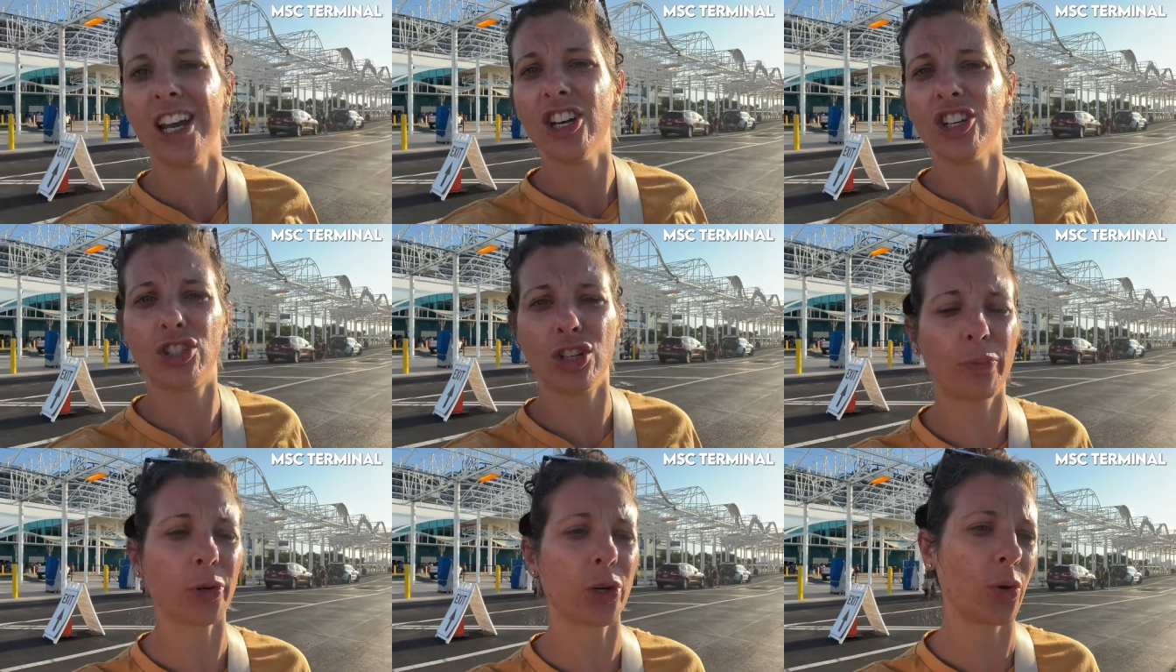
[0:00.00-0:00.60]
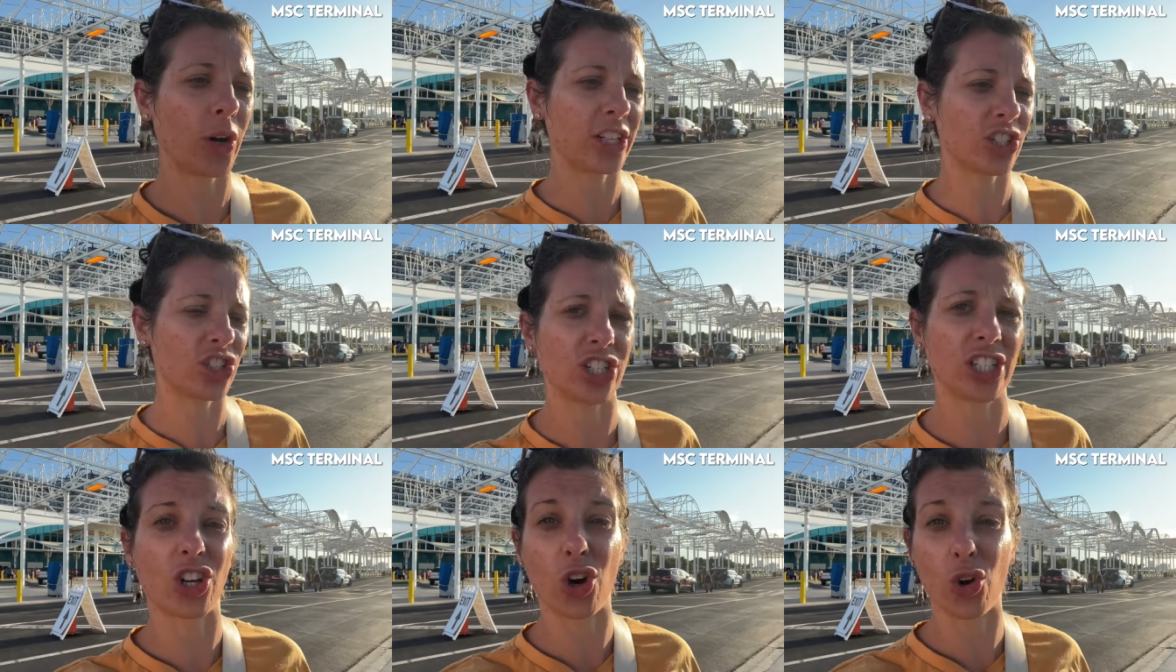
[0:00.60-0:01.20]
super quick to
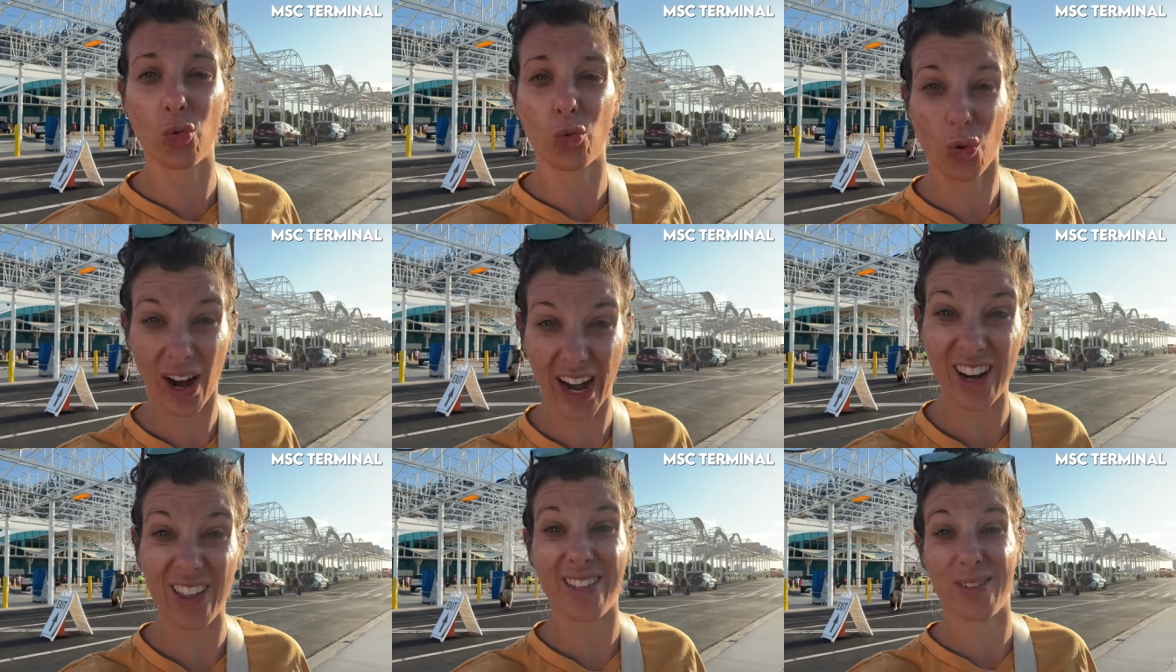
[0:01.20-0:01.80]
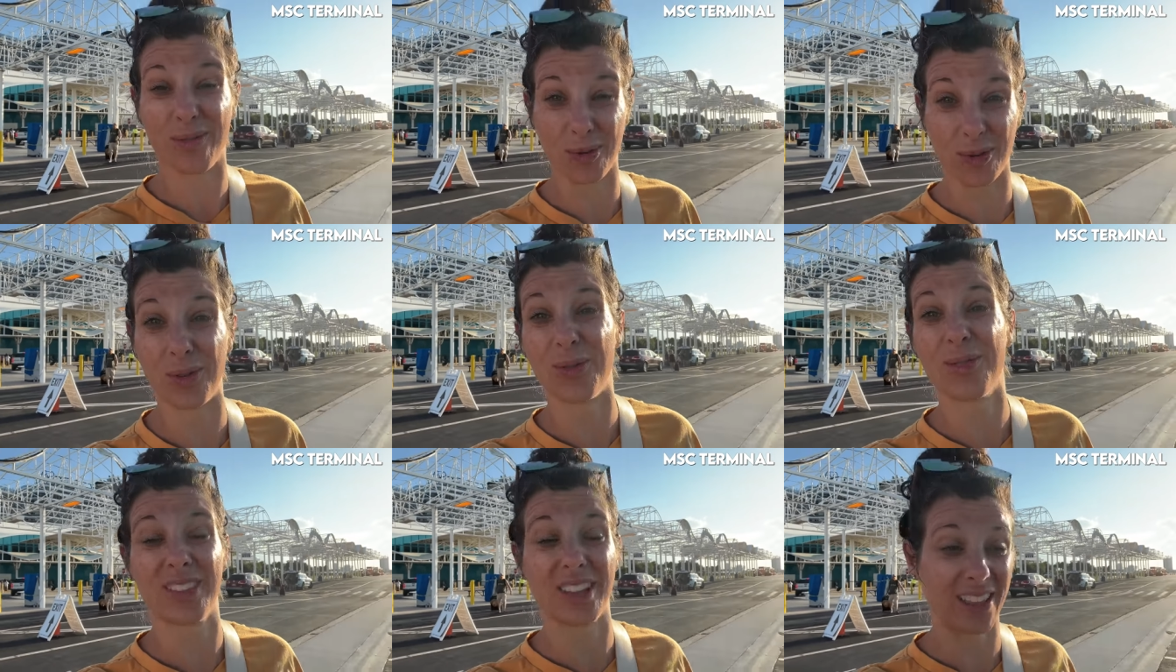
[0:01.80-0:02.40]
just go right
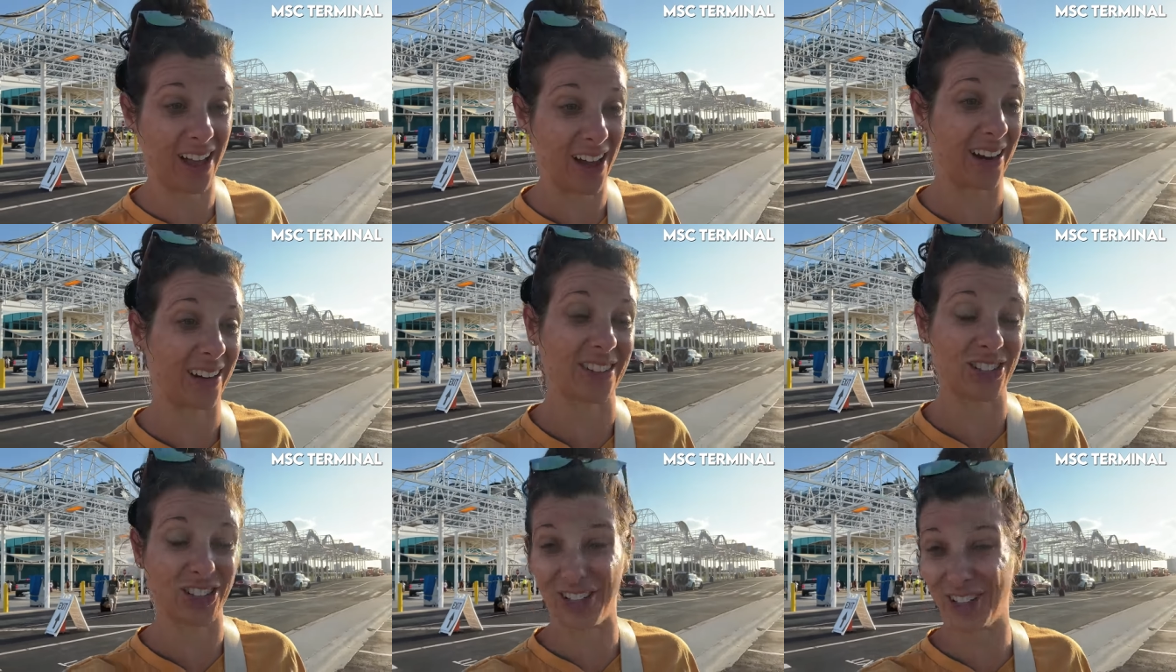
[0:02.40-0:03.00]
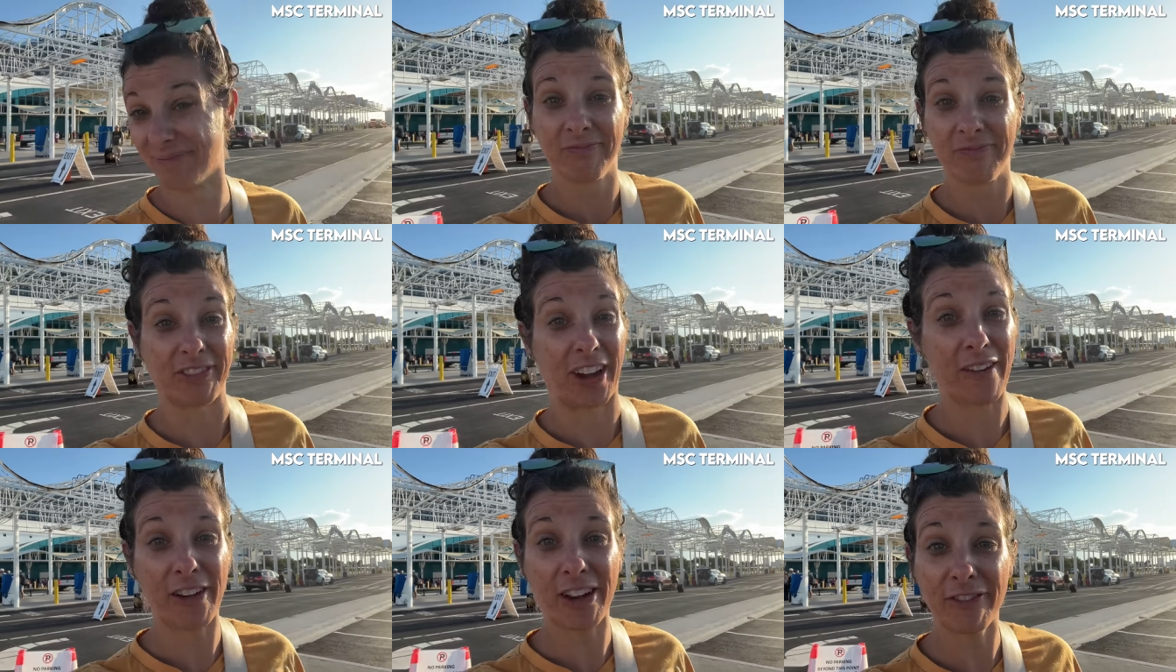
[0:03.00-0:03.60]
through the line. So
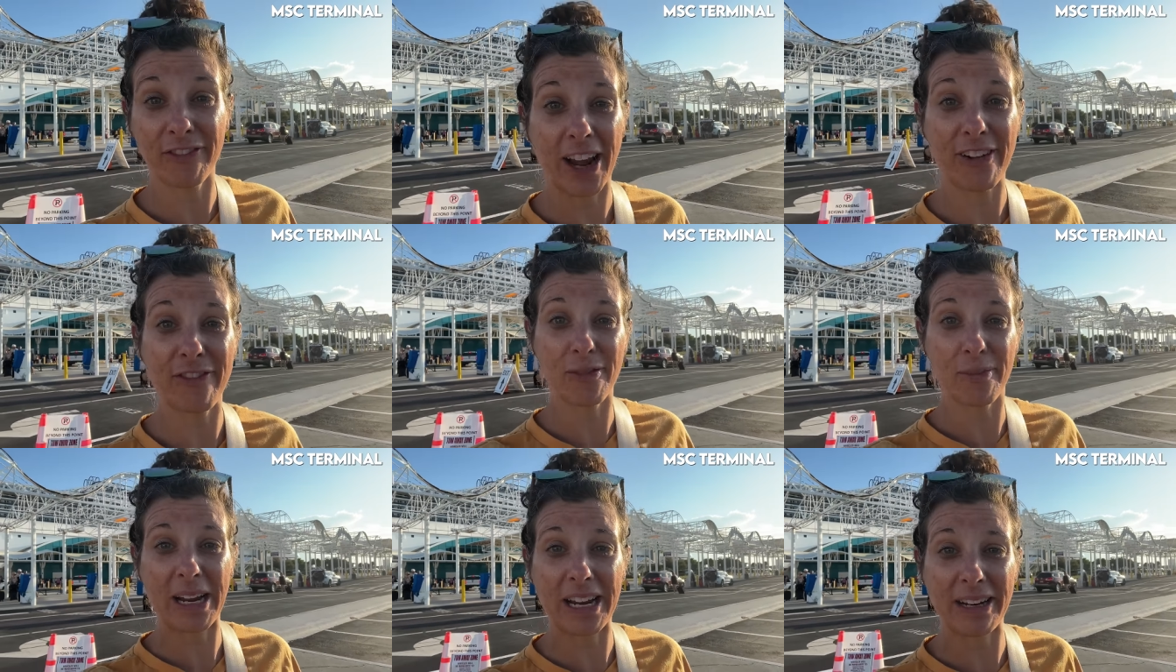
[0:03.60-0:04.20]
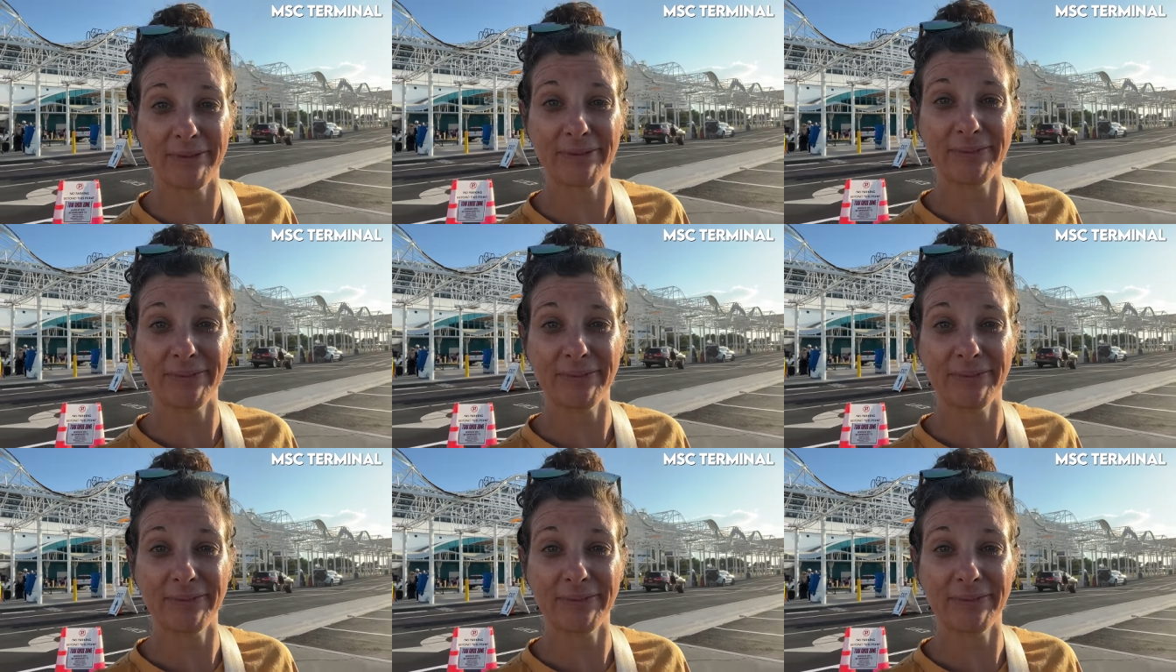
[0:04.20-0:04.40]
five out of five for me.